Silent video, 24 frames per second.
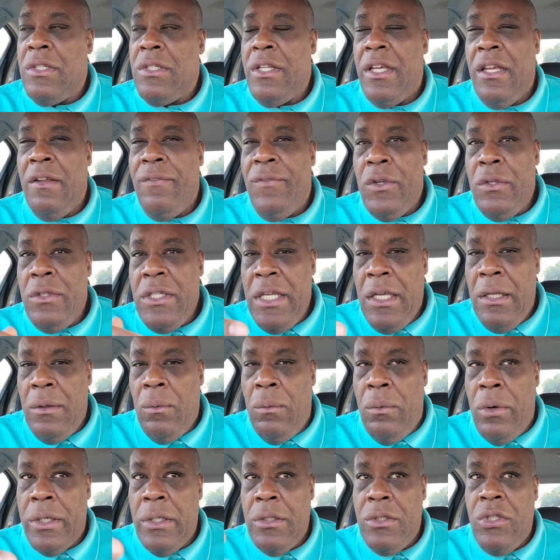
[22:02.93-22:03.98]
if you need
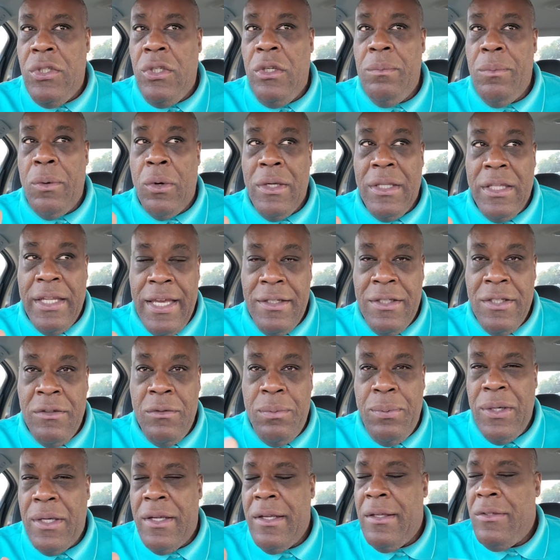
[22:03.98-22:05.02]
one or two more lessons,
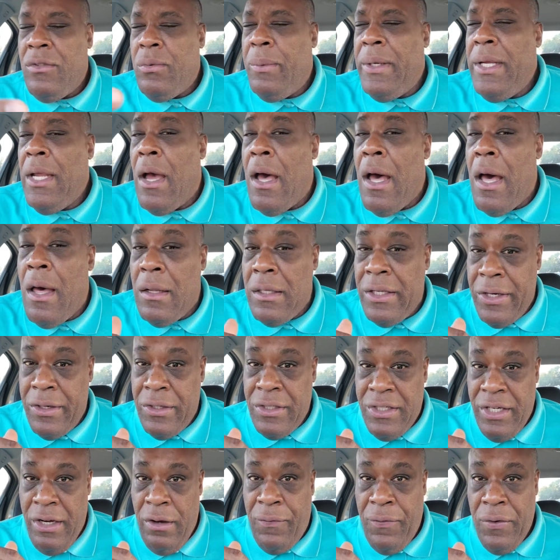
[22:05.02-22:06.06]
because we all learn
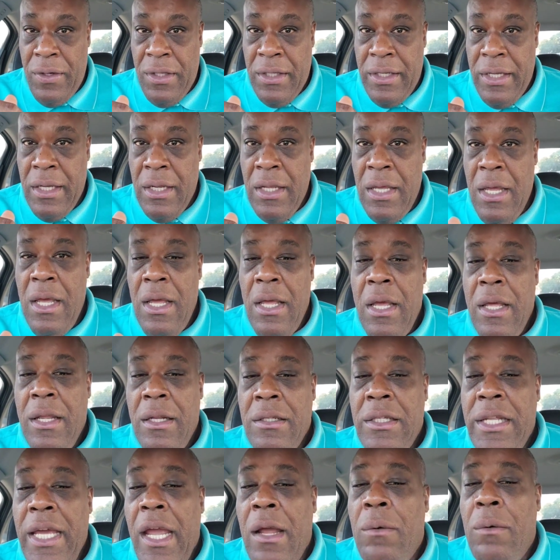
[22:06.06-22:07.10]
differently,
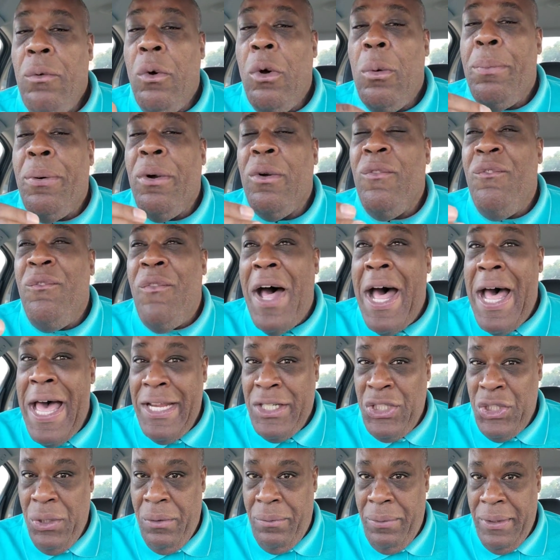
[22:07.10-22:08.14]
they will
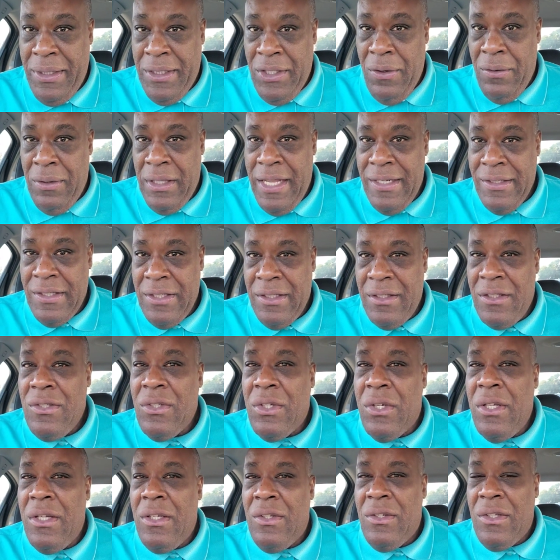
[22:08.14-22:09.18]
provide you with their lessons.
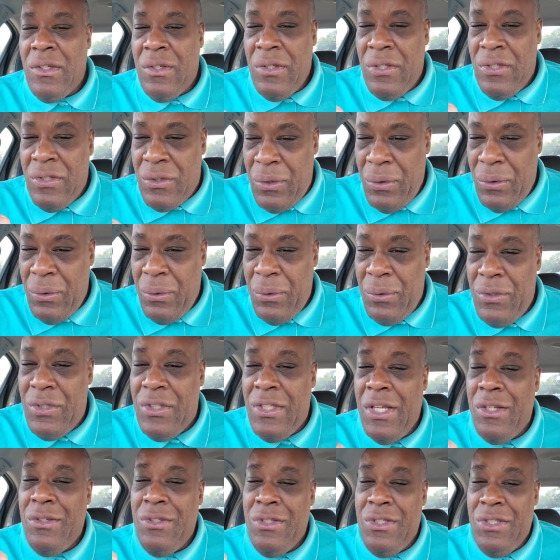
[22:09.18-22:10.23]
Good, good schools
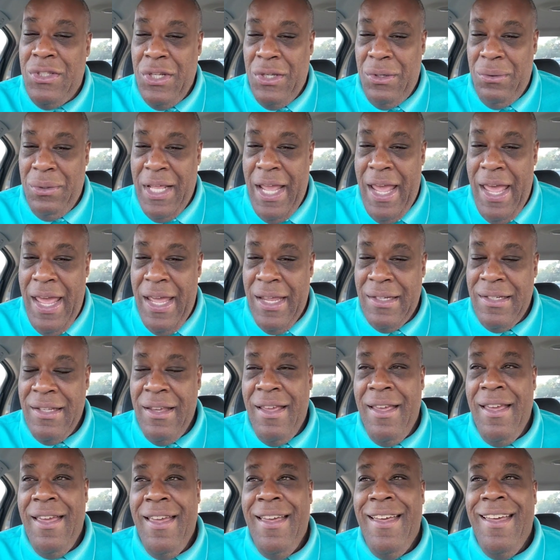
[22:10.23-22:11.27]
do that.
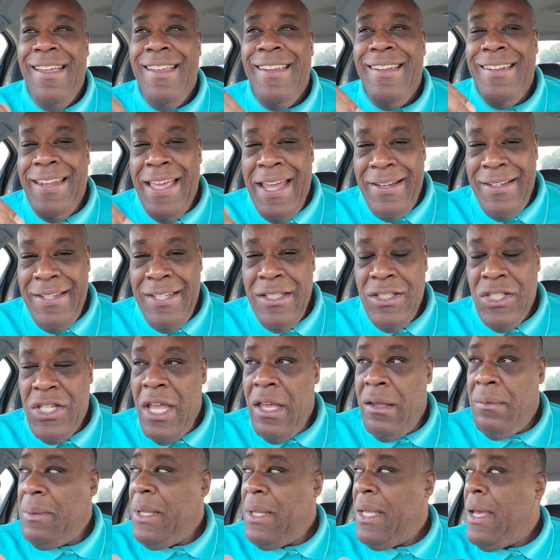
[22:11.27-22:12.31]
Ladies and
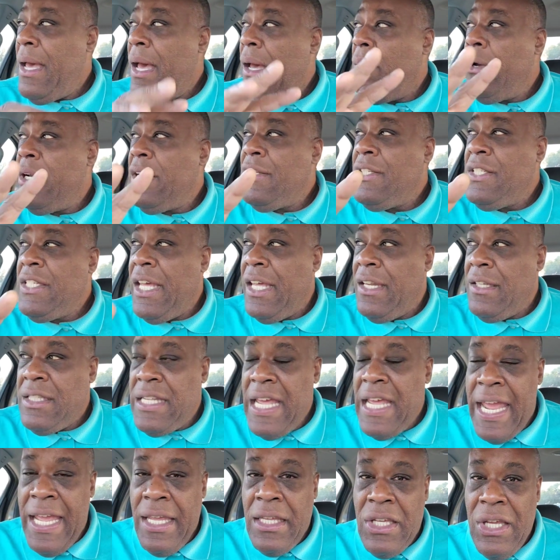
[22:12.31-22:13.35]
gentlemen, I want to say
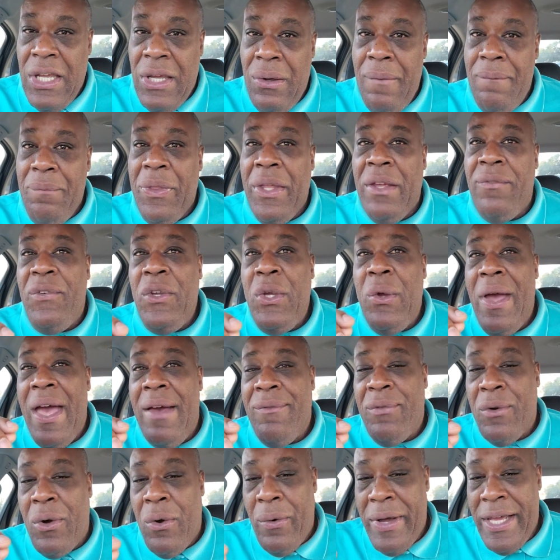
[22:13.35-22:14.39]
thank you. If you
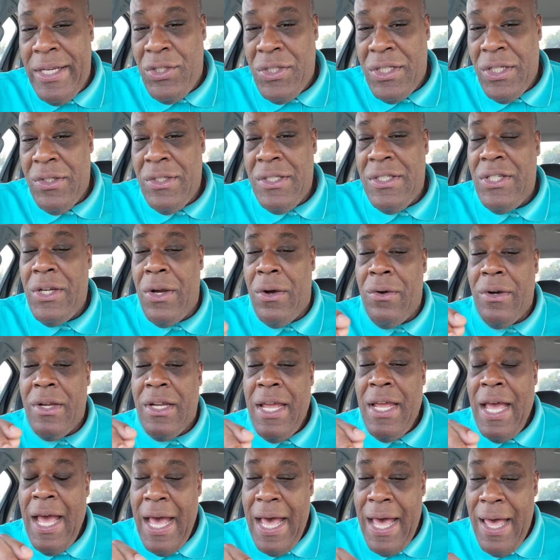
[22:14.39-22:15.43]
have questions or
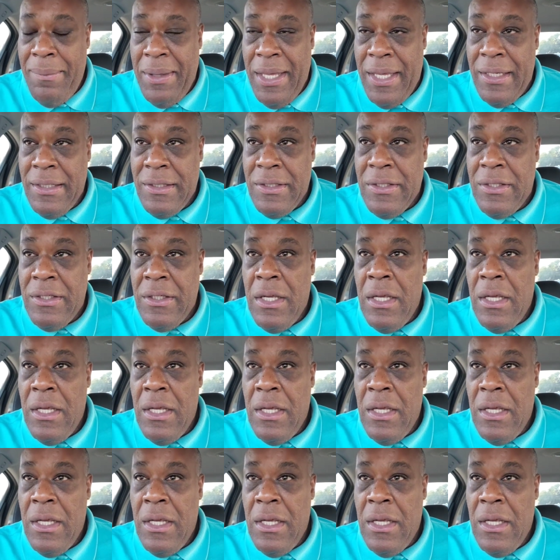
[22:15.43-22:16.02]
comments,